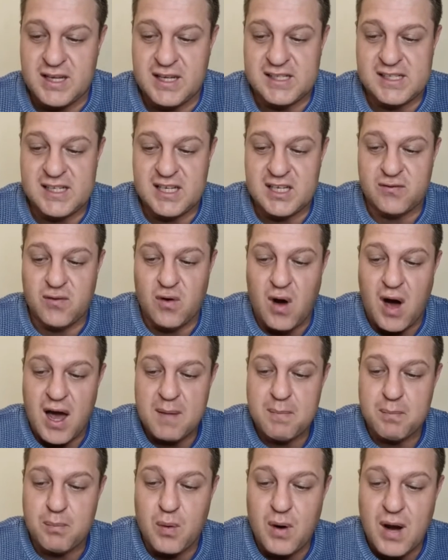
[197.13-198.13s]
It says, "For I
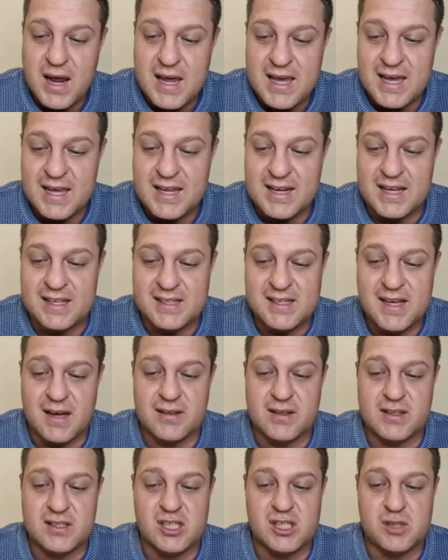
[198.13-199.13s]
pray in a tongue."
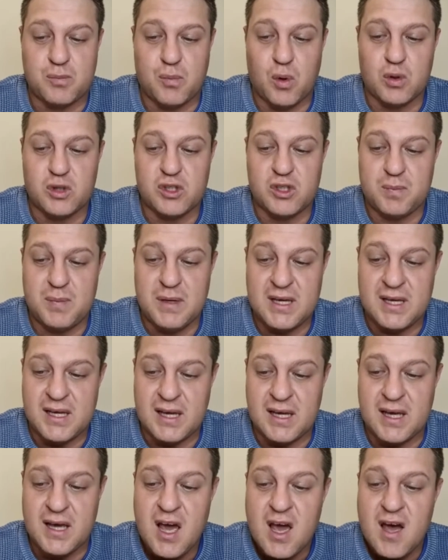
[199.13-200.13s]
This is Paul
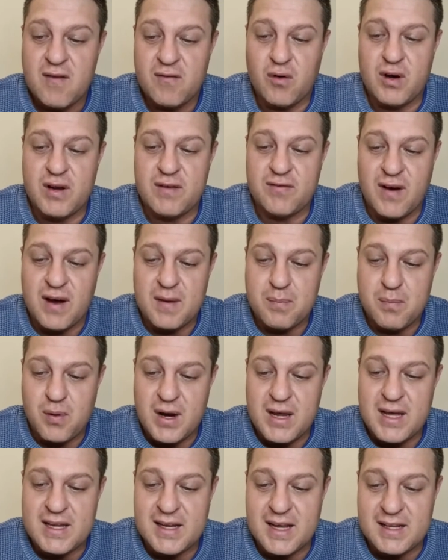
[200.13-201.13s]
speaking. "For if I
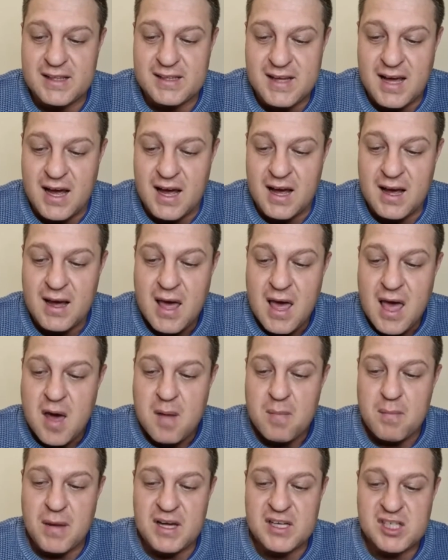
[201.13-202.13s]
pray in a tongue,
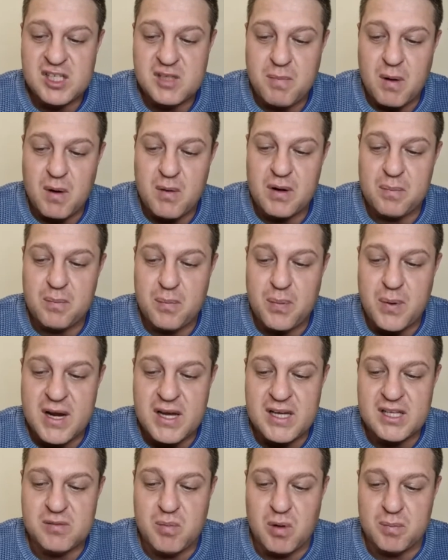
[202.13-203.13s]
my spirit
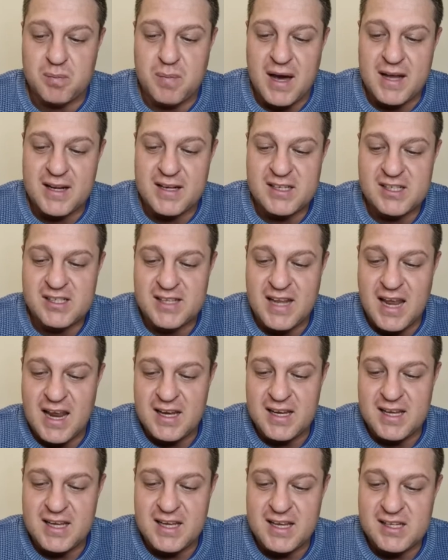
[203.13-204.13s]
prays, but my
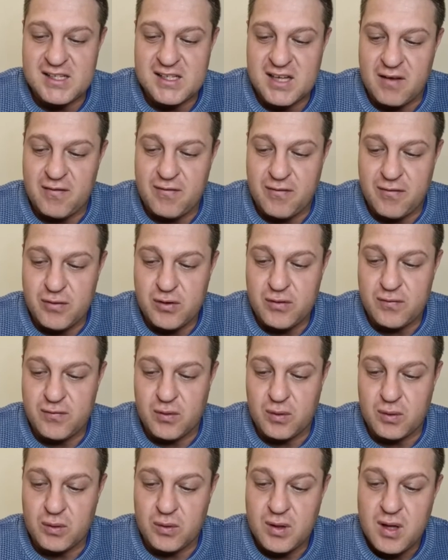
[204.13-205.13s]
understanding is
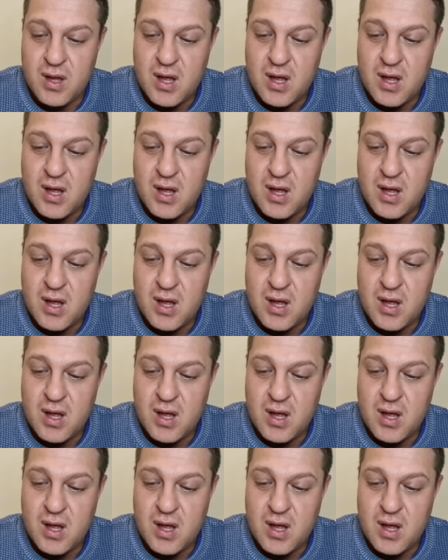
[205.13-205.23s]
unfruitful.